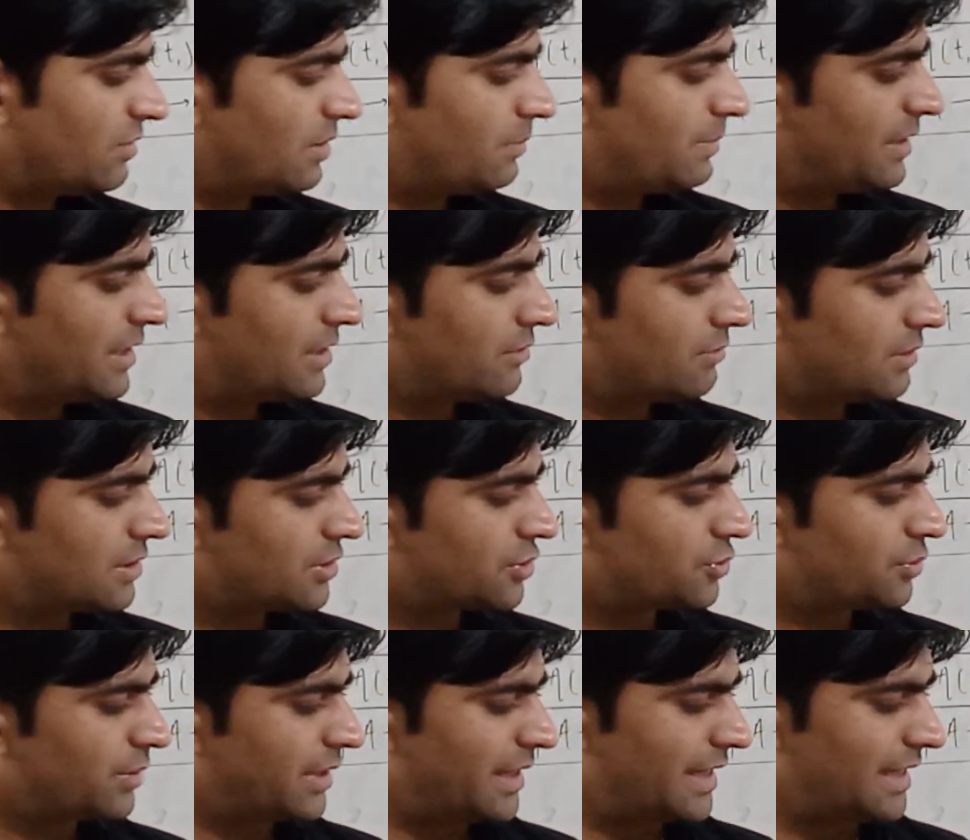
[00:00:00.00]
will be
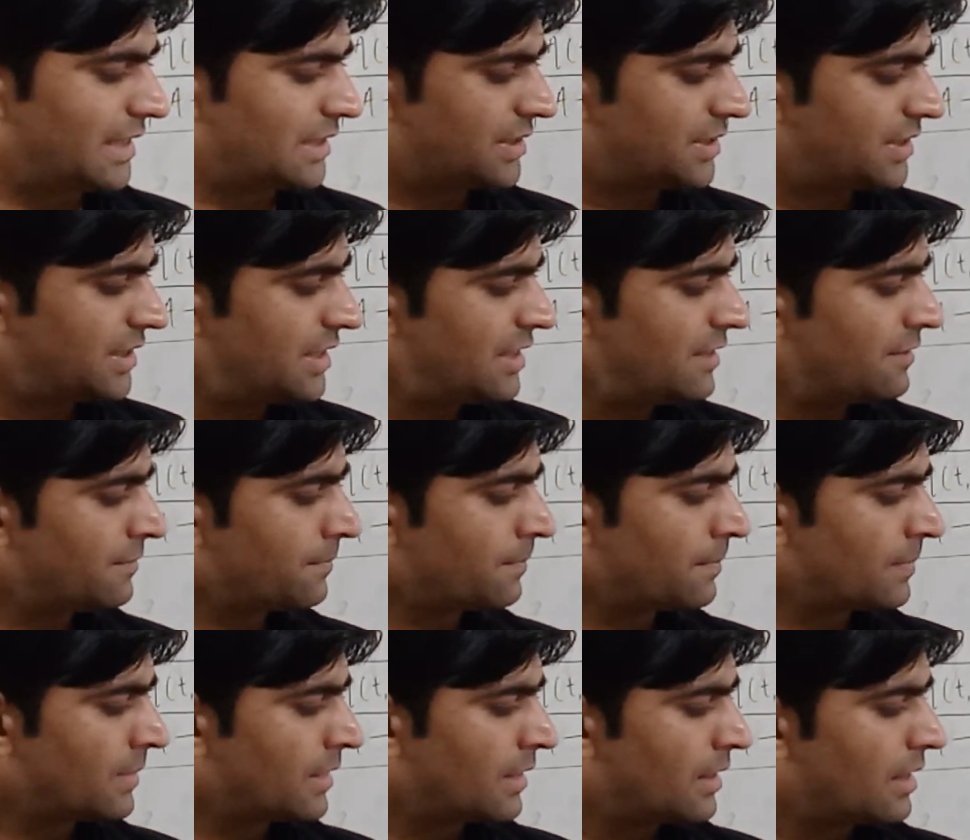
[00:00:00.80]
equals to AC,
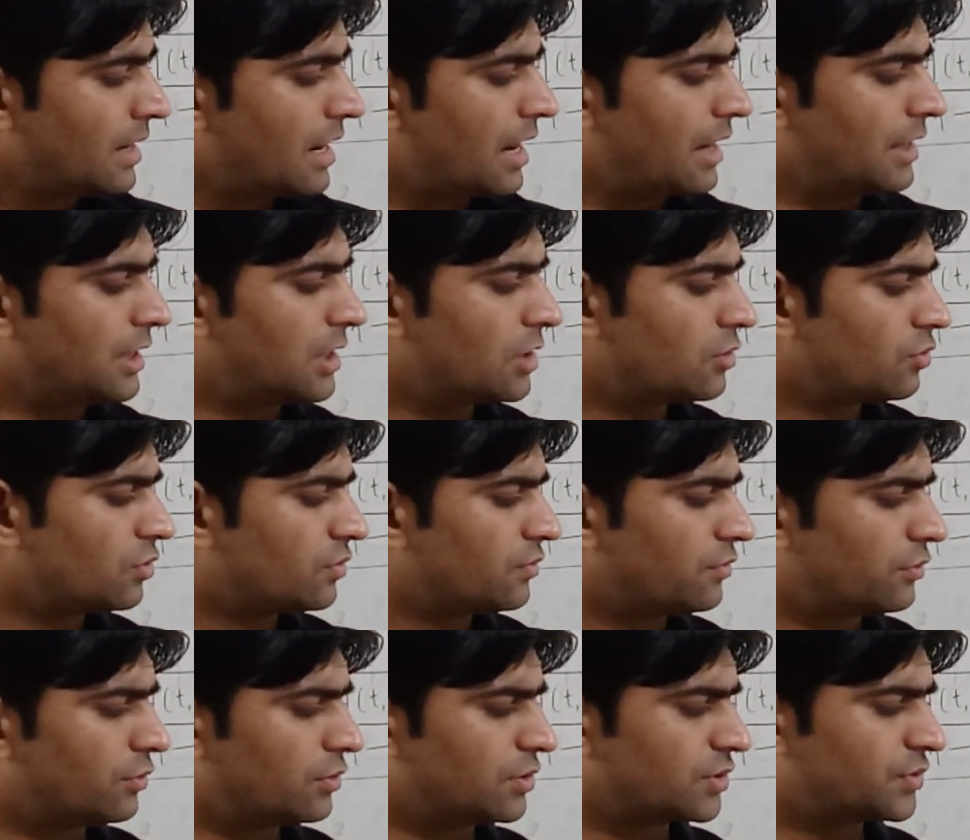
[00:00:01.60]
under
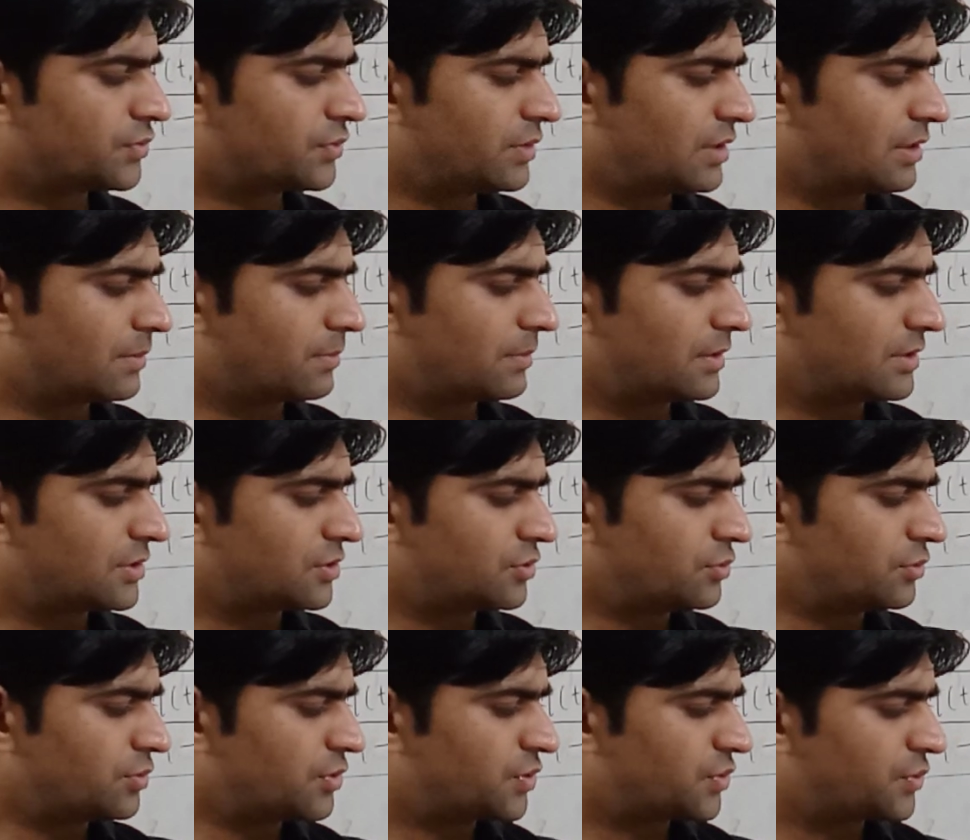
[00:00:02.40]
root 4 square plus
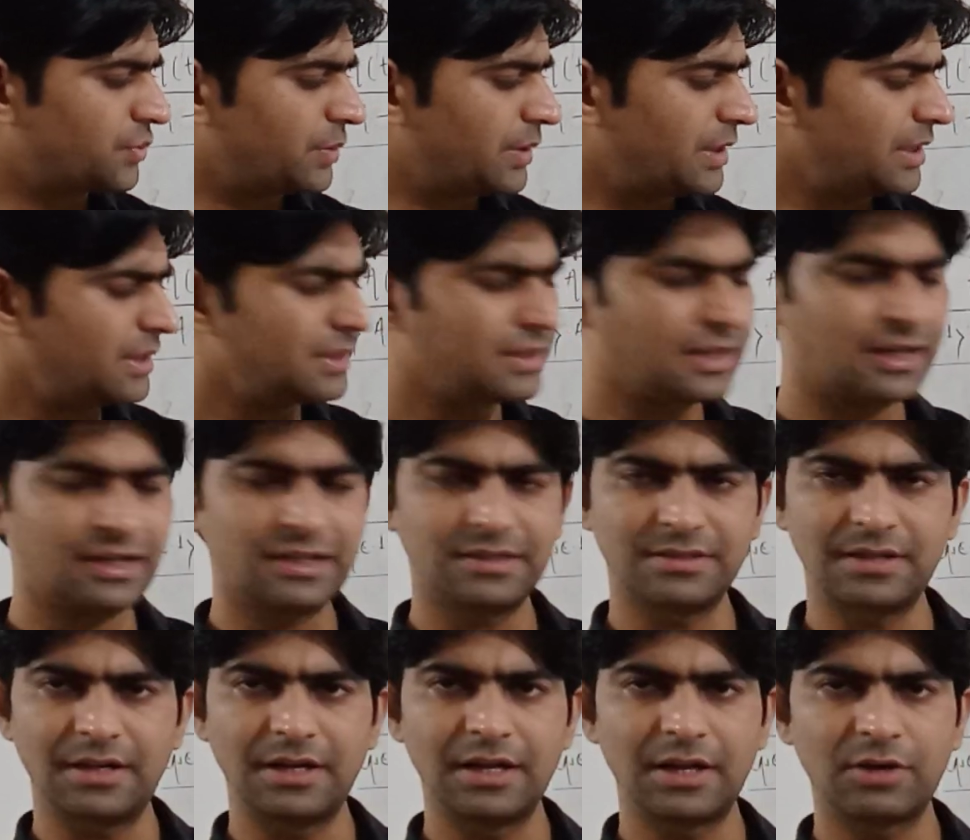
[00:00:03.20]
2 square, that
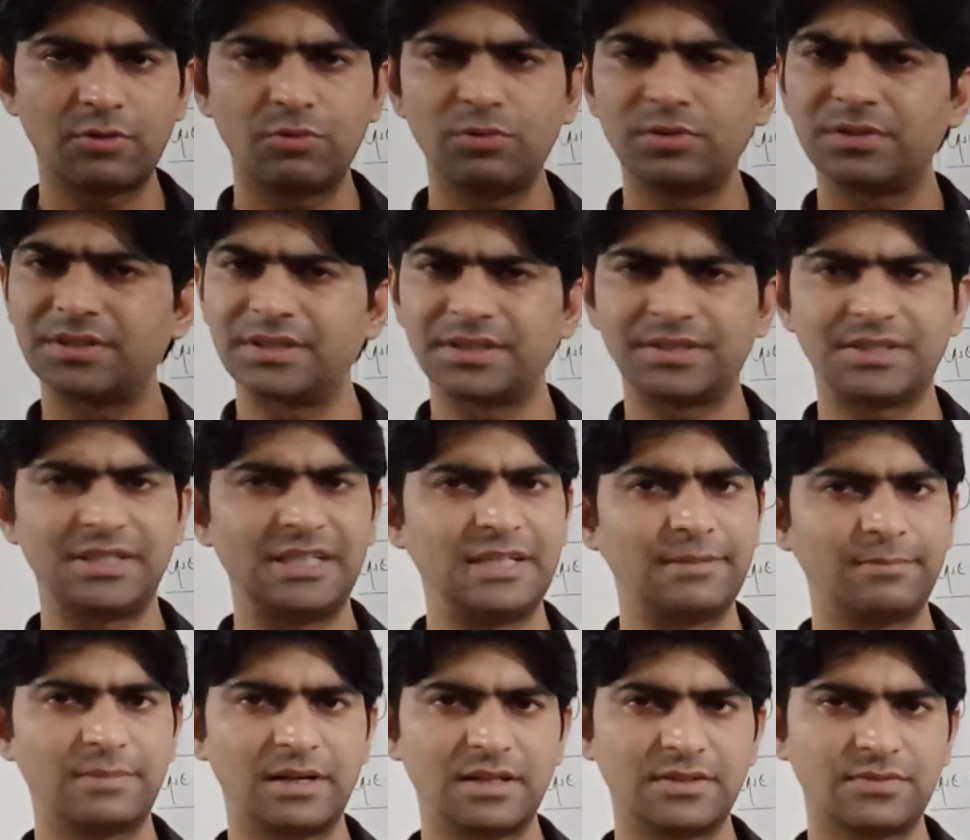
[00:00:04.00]
is under root
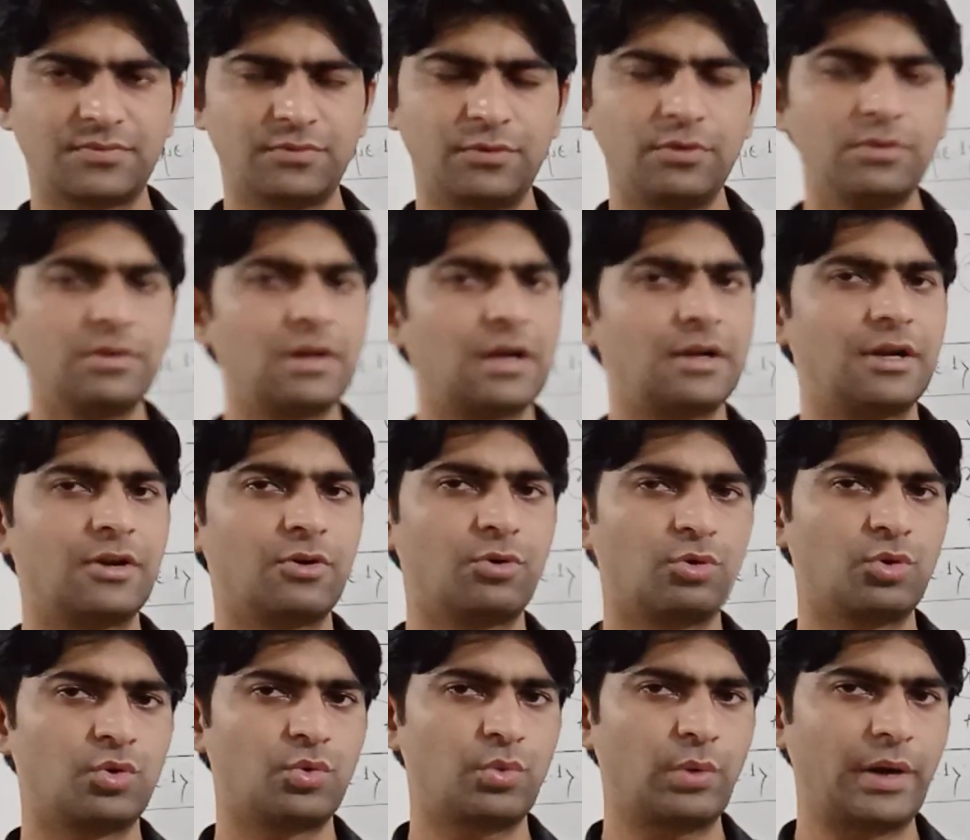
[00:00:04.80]
16 plus 4, under
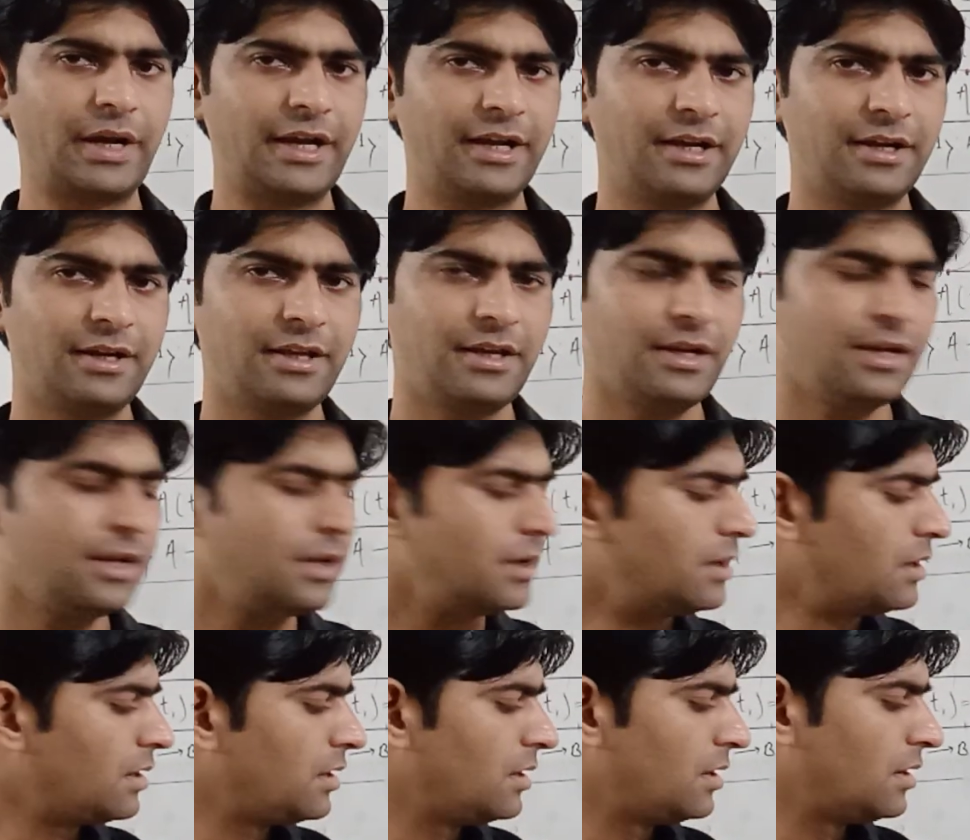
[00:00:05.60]
root 20,